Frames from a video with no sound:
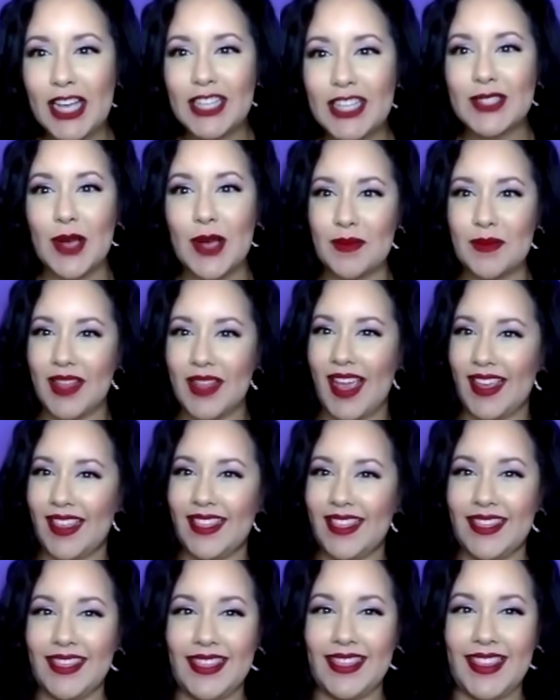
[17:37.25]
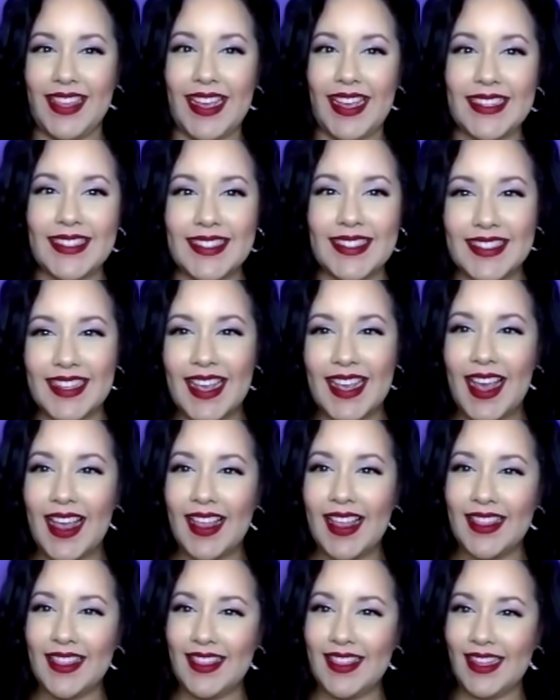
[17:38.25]
So I'm like,
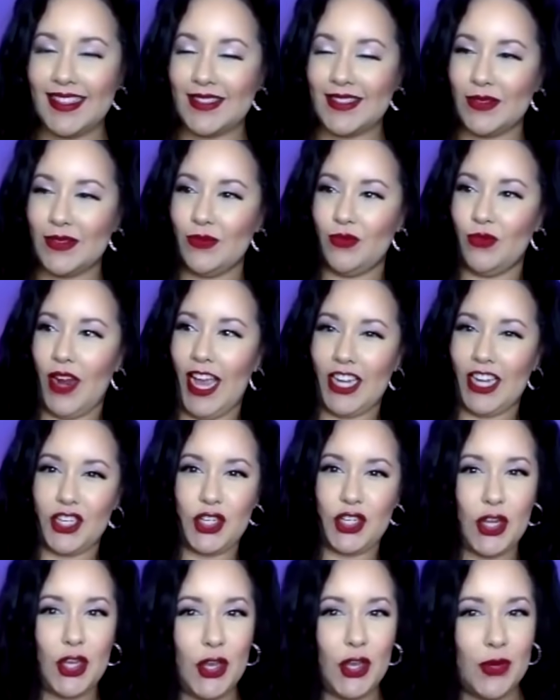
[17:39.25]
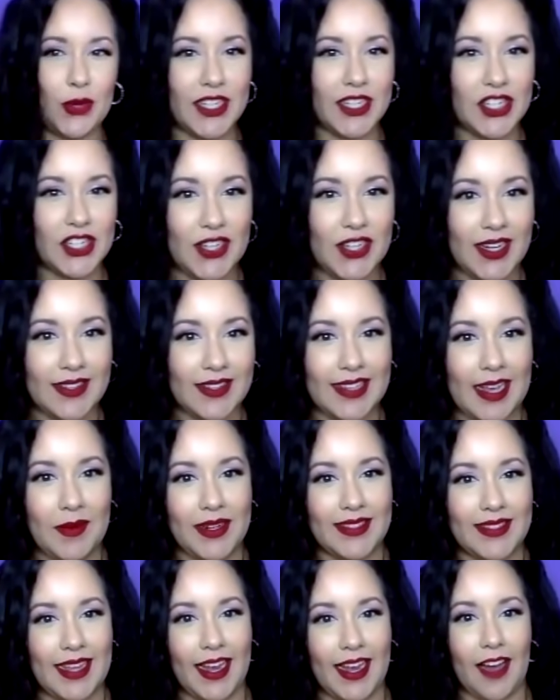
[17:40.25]
this wretch, who is she to tell me to
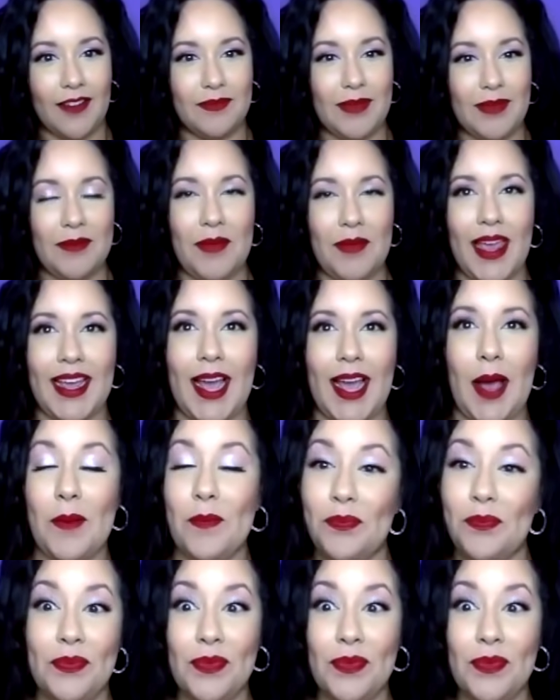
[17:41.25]
take off my makeup?